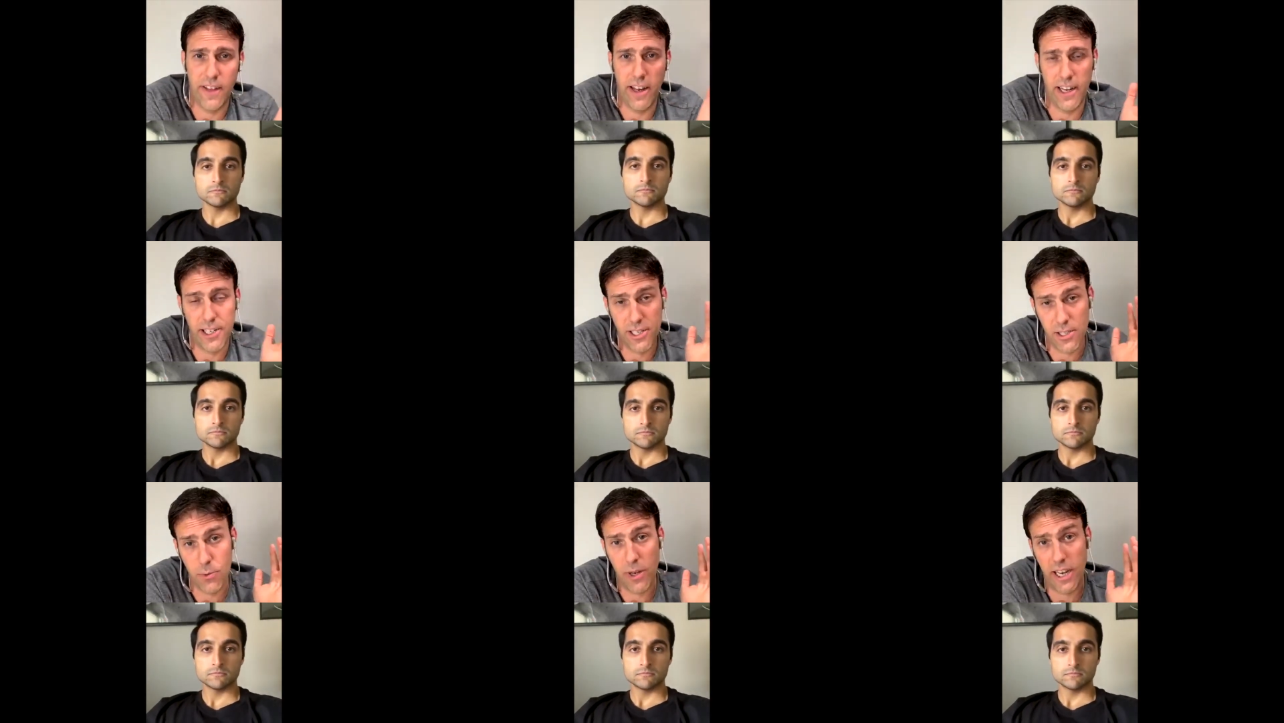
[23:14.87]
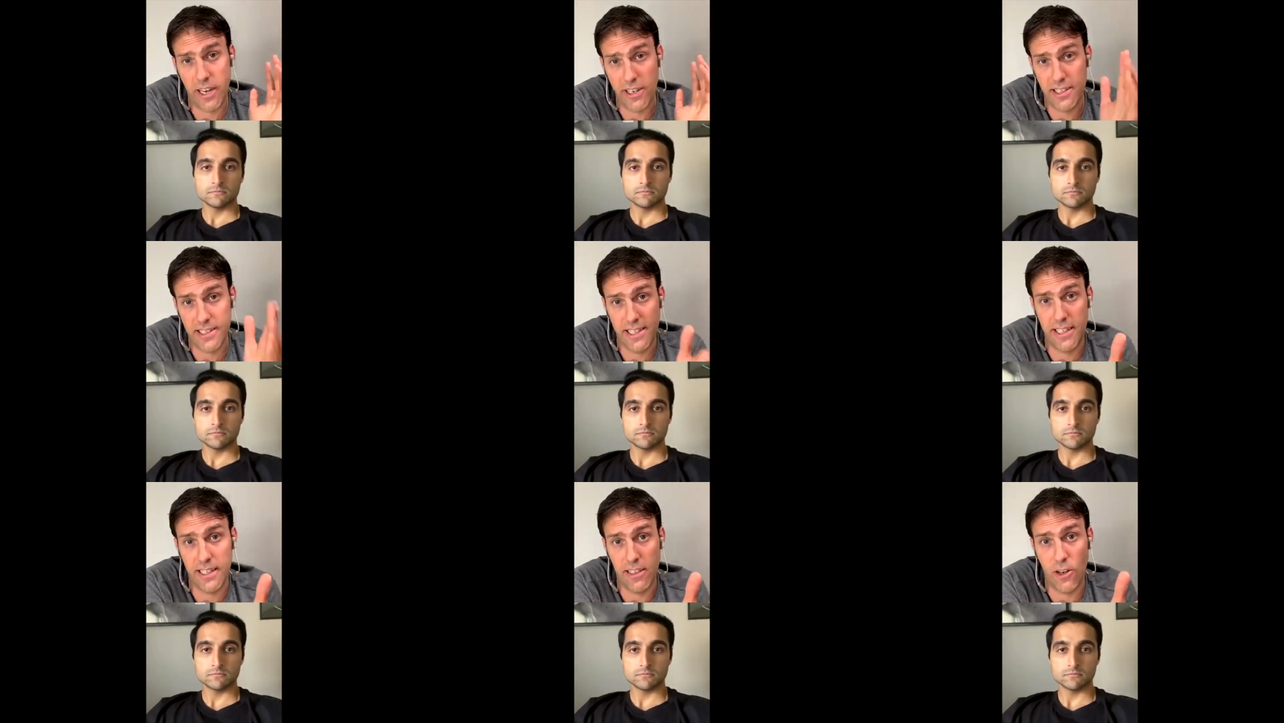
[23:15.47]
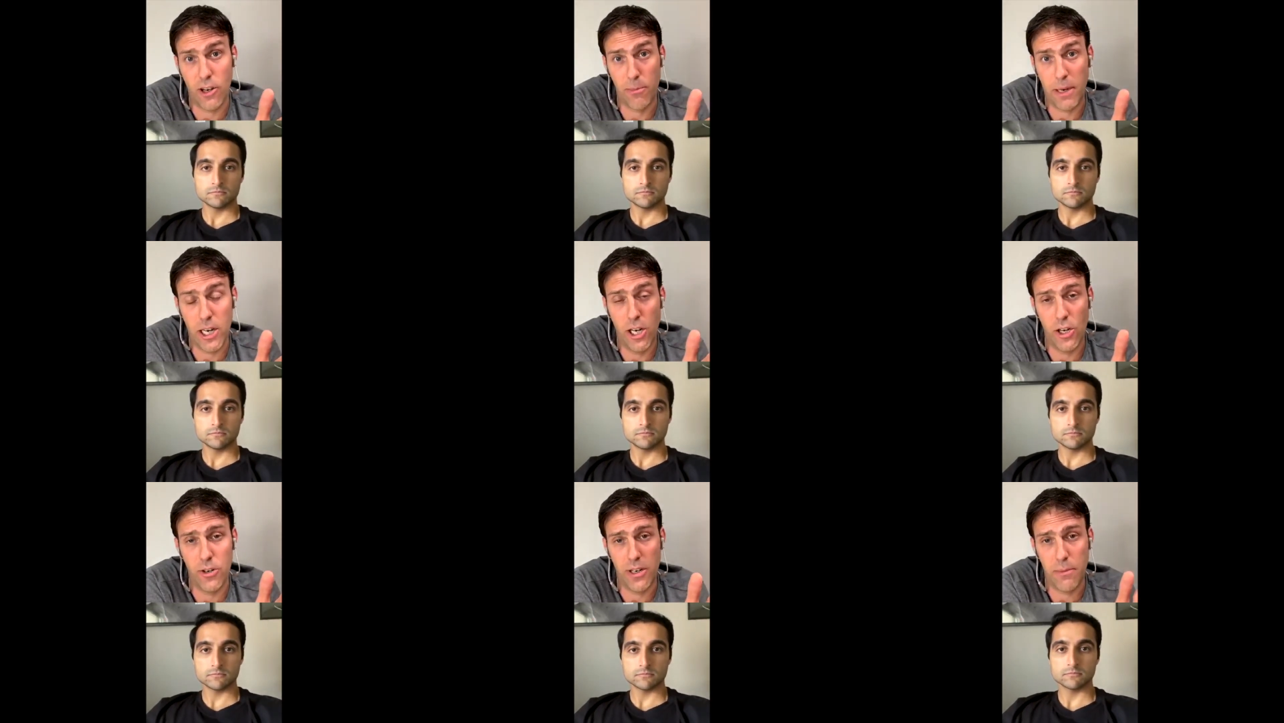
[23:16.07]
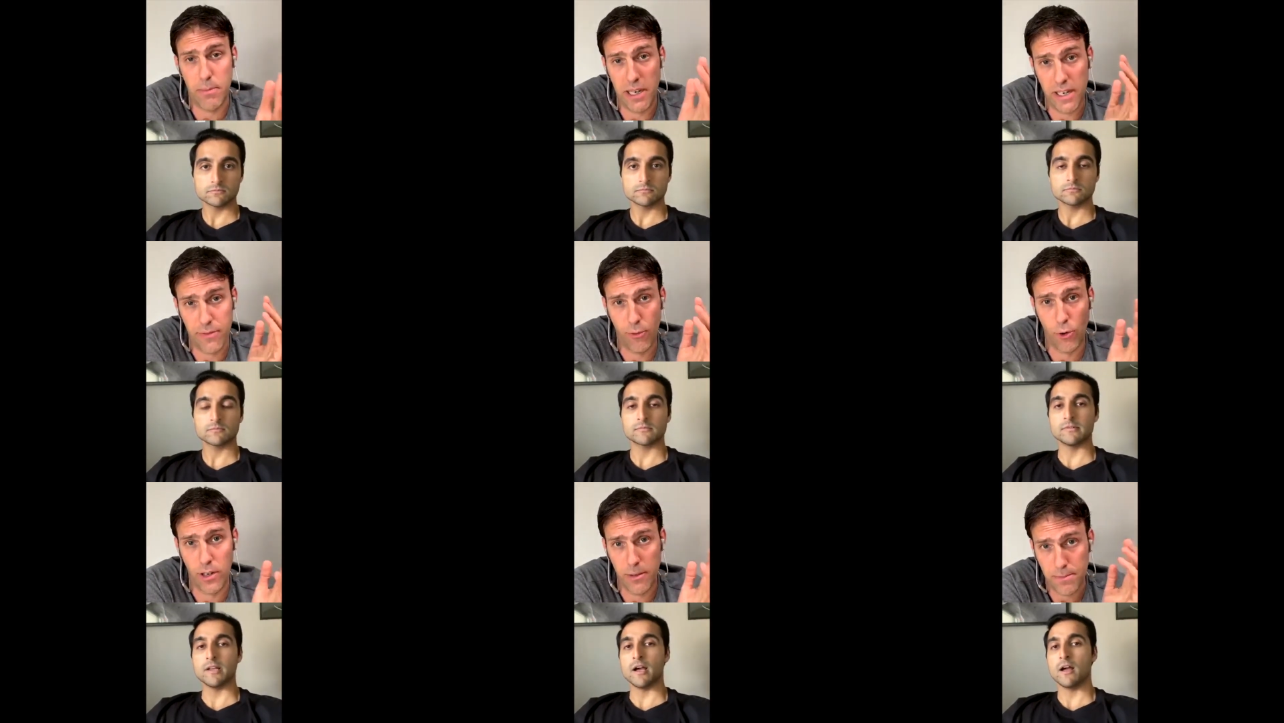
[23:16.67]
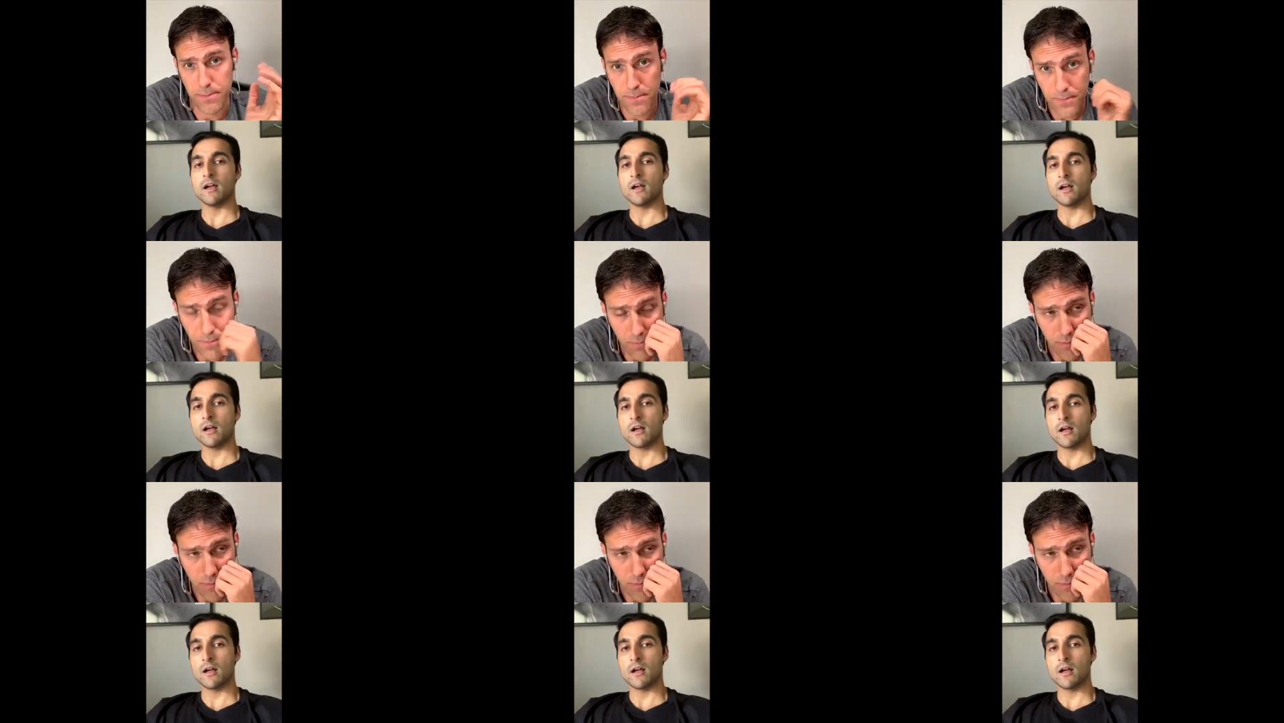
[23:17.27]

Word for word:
Speaker 1: And then I just went out and did it on my own and paid for it.